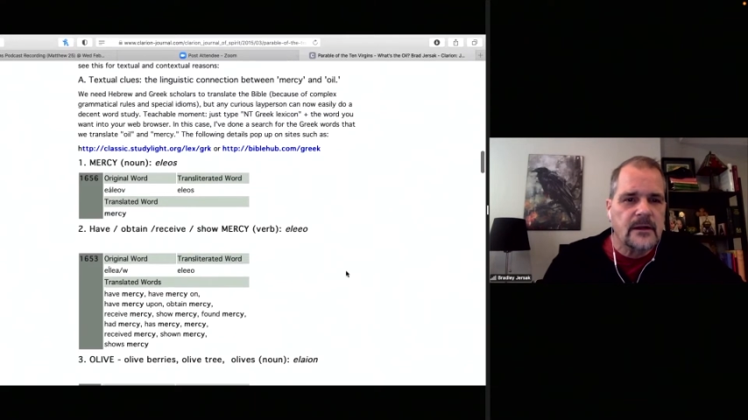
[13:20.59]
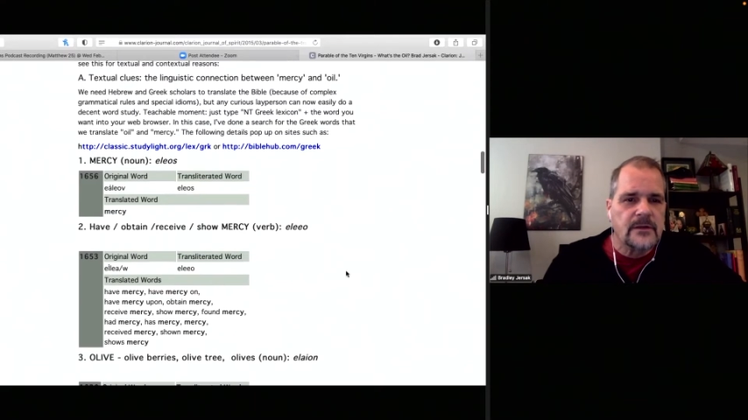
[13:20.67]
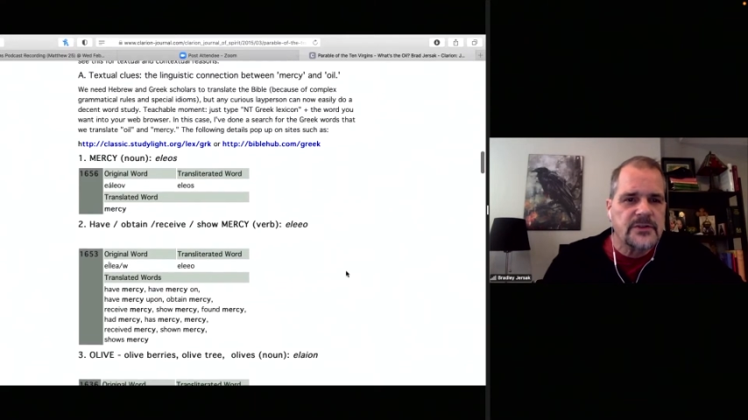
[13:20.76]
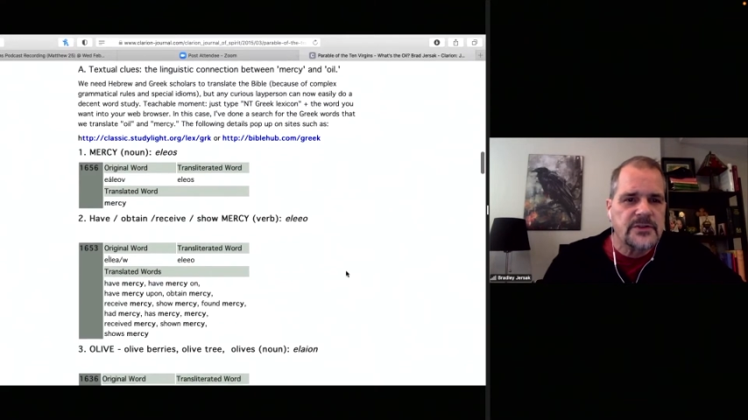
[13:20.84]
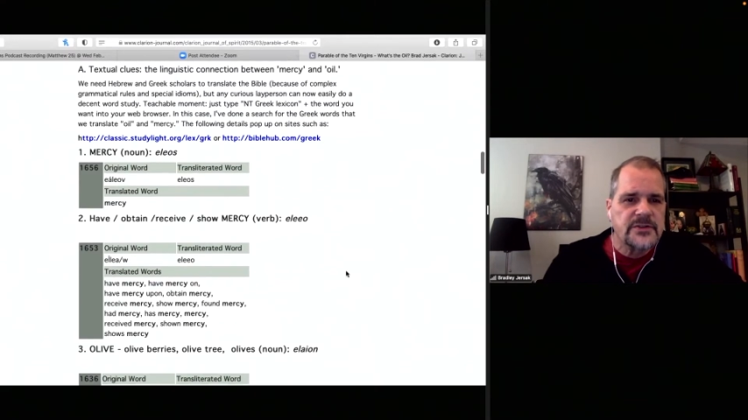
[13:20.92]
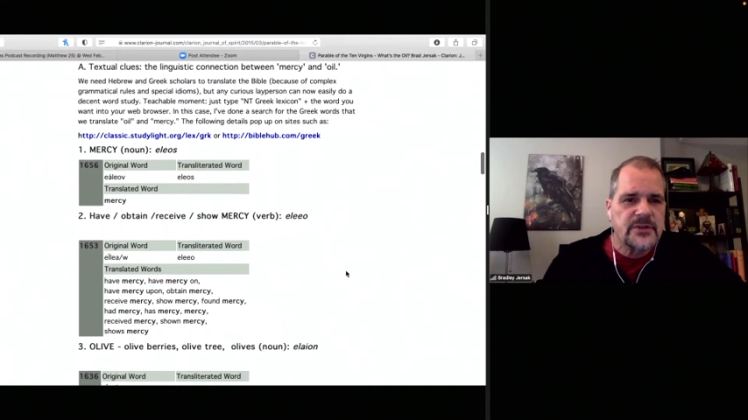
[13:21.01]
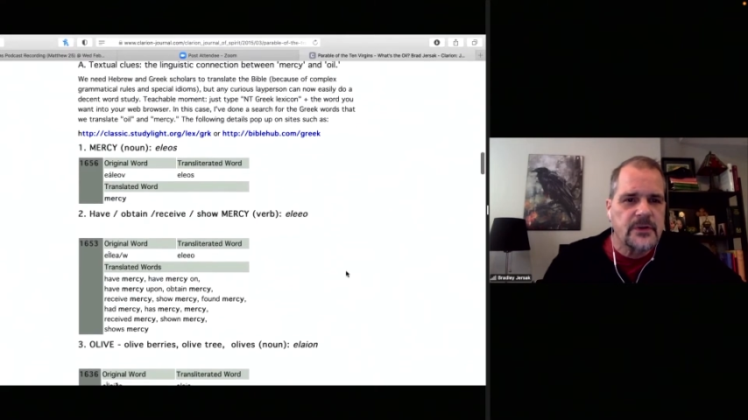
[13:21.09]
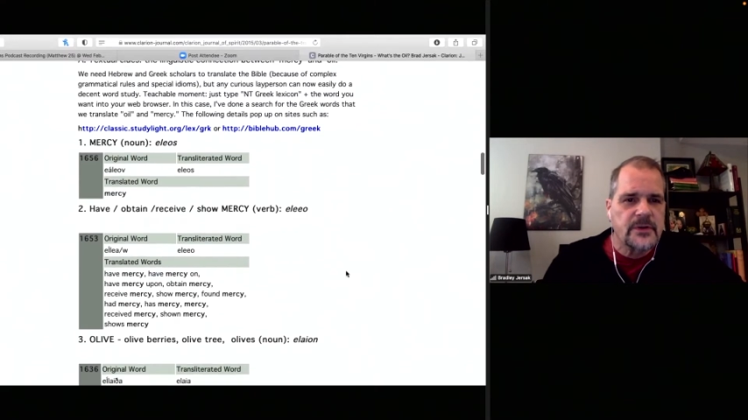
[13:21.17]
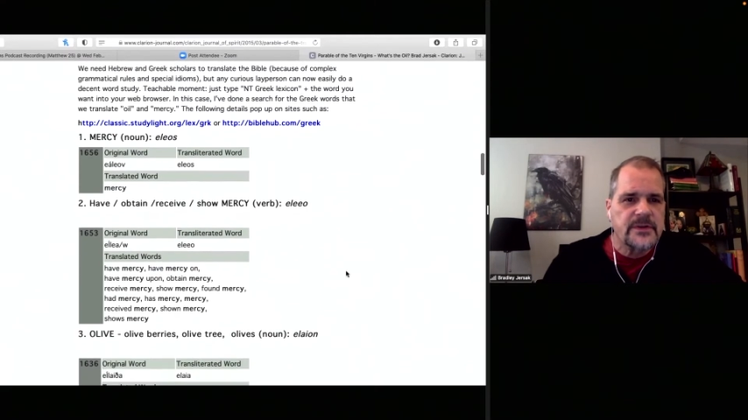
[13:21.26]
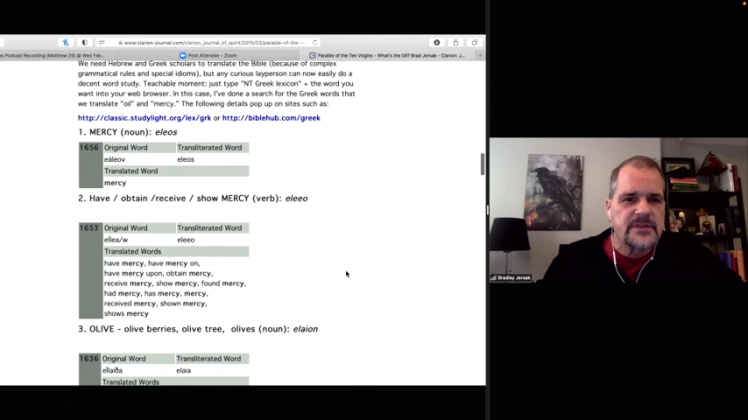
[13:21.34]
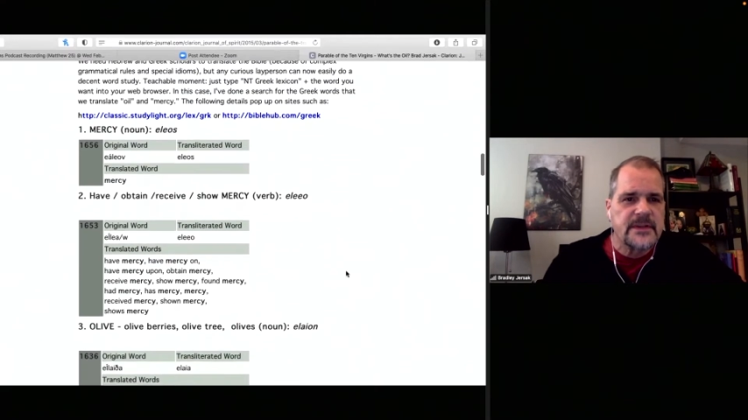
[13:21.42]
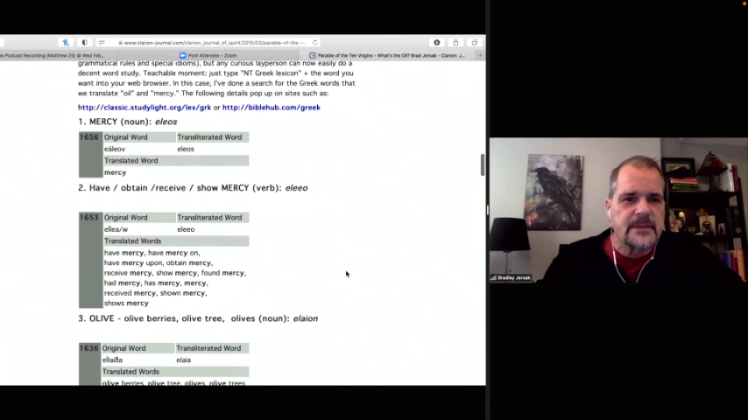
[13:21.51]
just show you
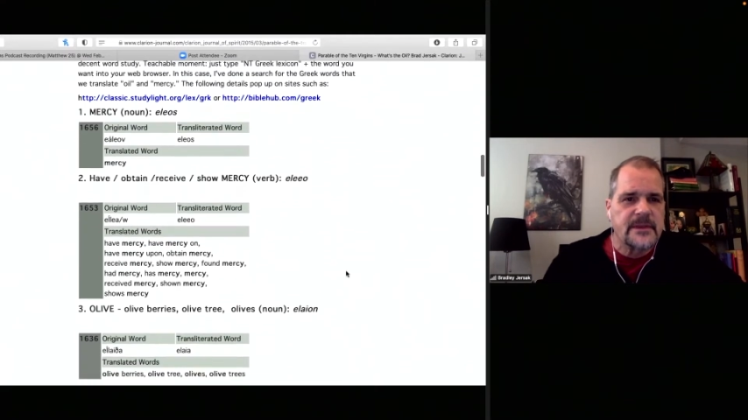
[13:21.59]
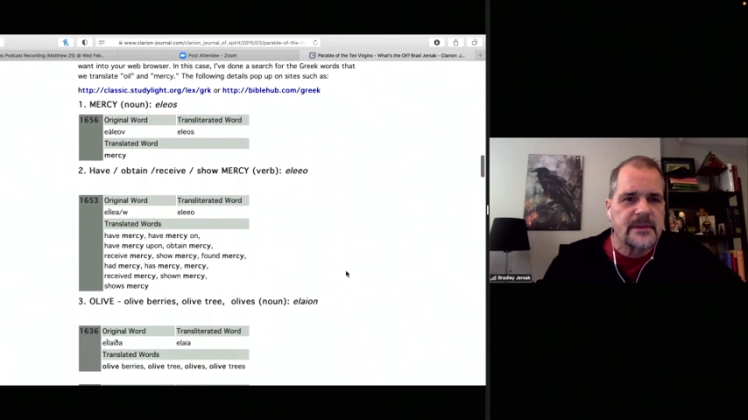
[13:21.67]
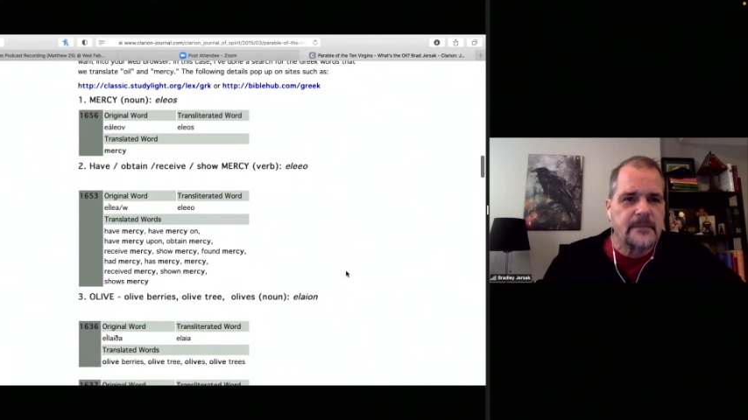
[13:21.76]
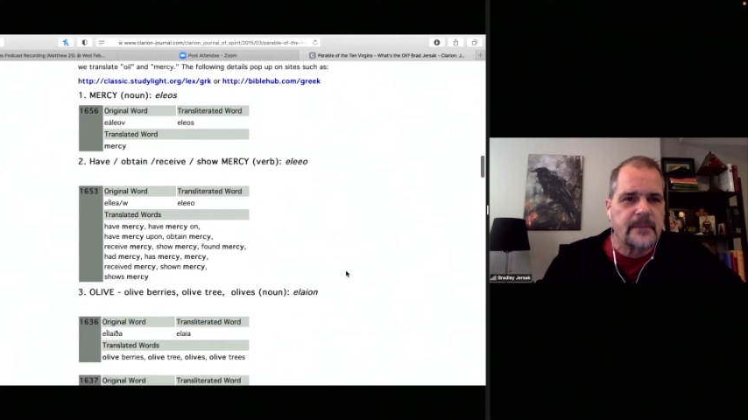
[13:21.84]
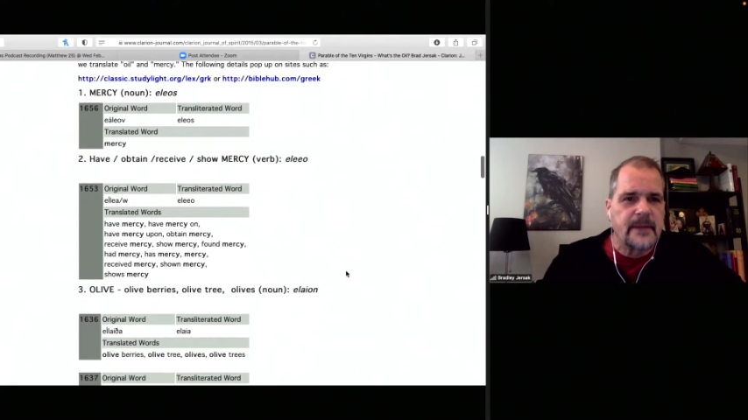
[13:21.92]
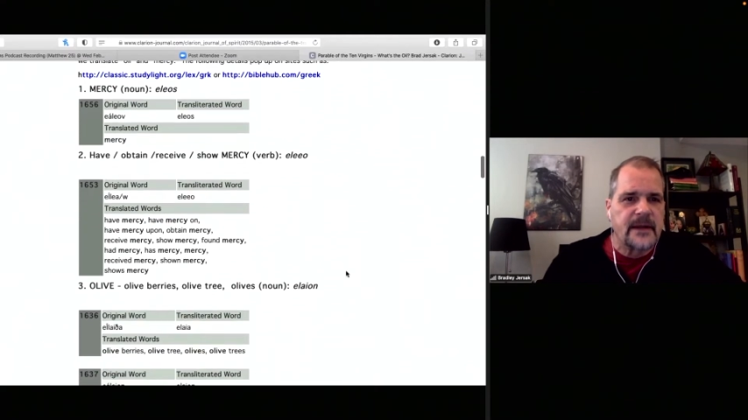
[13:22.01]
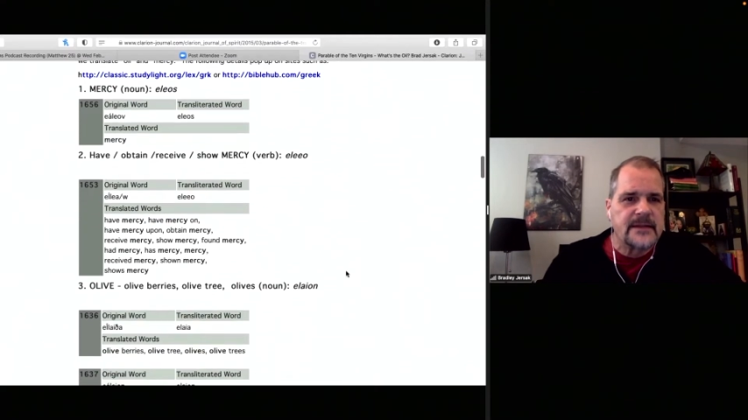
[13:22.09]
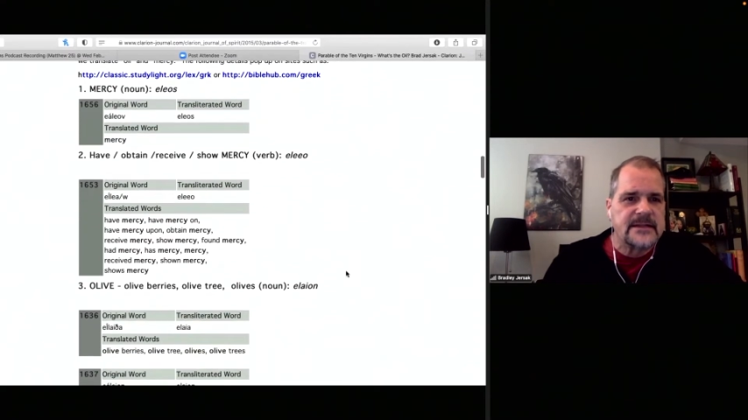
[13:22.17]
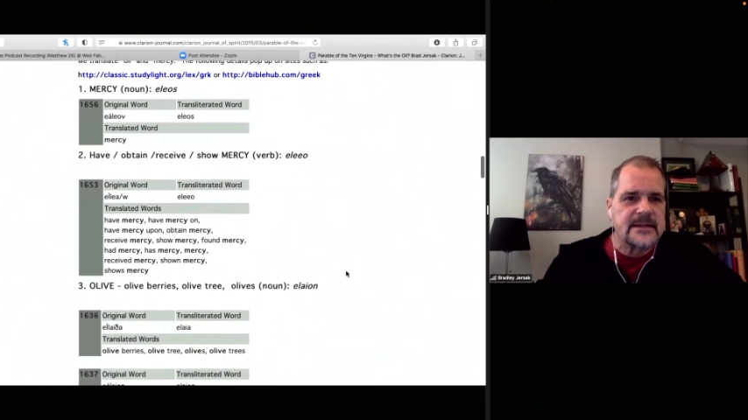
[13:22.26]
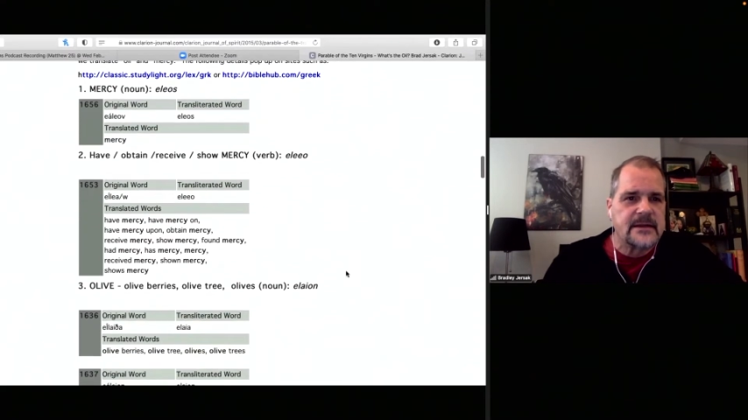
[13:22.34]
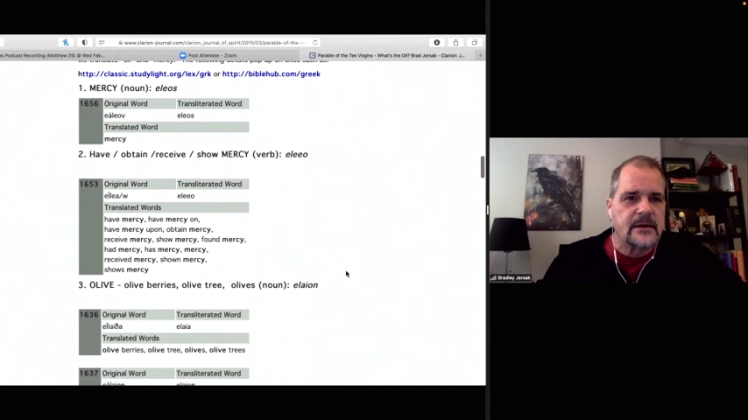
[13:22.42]
some of the puns here.